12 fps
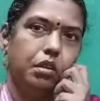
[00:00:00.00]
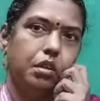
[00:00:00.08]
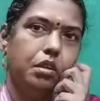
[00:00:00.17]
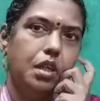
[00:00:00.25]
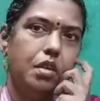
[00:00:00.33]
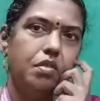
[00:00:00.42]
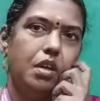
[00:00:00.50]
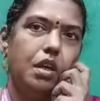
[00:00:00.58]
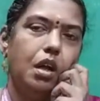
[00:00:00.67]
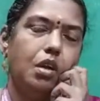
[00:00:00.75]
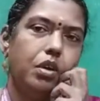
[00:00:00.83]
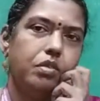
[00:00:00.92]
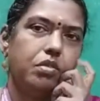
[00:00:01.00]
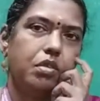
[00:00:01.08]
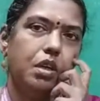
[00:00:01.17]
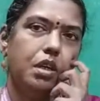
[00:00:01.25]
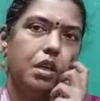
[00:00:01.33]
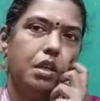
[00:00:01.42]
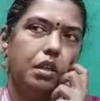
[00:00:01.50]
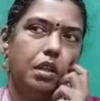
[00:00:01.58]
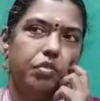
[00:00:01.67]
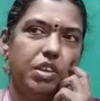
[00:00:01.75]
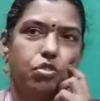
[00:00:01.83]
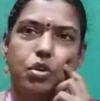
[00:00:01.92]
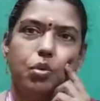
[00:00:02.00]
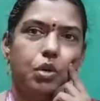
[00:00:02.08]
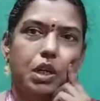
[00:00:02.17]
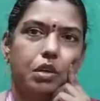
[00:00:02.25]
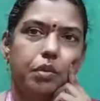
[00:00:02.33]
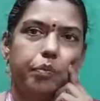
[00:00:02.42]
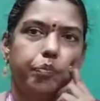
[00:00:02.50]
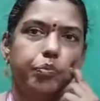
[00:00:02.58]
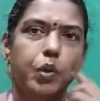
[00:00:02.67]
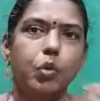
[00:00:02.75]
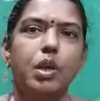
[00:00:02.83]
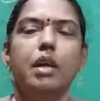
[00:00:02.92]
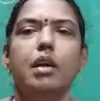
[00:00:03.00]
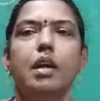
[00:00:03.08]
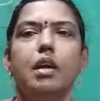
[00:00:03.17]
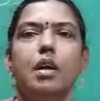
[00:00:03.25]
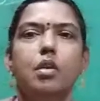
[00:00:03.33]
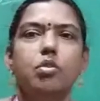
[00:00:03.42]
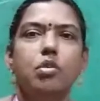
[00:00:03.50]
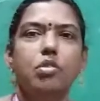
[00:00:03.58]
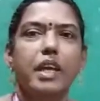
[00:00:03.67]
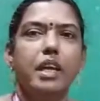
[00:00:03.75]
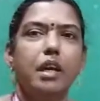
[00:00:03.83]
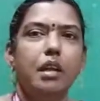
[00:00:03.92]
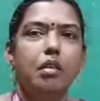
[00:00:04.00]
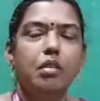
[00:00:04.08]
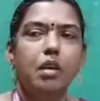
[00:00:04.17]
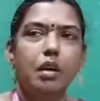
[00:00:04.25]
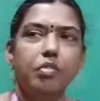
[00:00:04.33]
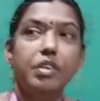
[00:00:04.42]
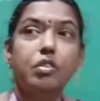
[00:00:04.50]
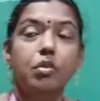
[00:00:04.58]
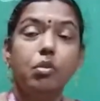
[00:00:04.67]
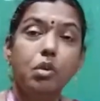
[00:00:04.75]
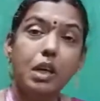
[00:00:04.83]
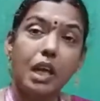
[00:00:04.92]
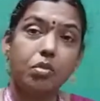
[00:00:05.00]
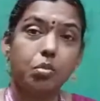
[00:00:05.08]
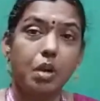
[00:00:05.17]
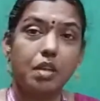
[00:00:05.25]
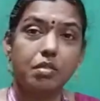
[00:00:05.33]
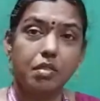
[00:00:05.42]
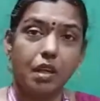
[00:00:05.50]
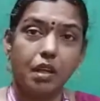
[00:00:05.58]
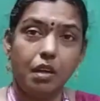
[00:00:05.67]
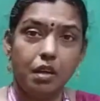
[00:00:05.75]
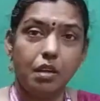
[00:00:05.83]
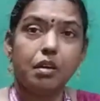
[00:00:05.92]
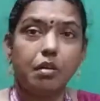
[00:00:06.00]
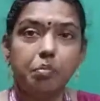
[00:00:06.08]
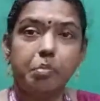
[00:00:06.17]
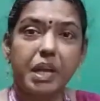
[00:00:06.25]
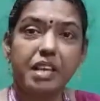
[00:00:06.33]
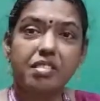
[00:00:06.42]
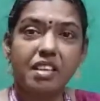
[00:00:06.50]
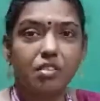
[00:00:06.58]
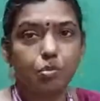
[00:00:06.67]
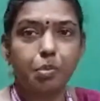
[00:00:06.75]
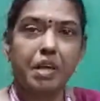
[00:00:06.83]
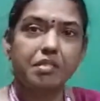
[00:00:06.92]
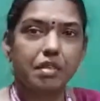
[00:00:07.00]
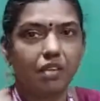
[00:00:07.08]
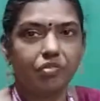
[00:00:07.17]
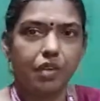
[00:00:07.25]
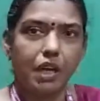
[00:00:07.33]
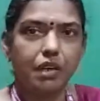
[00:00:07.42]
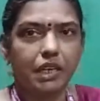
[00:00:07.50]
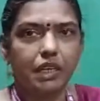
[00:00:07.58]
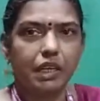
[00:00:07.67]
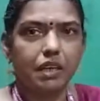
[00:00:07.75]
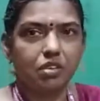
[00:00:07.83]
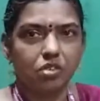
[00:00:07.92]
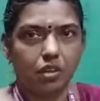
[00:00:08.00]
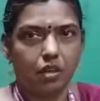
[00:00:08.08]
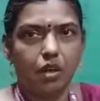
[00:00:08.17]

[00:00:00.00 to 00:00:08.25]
These and all were studied in the first unit. Okay. So second, first unit as well as the basic spacecraft and integration.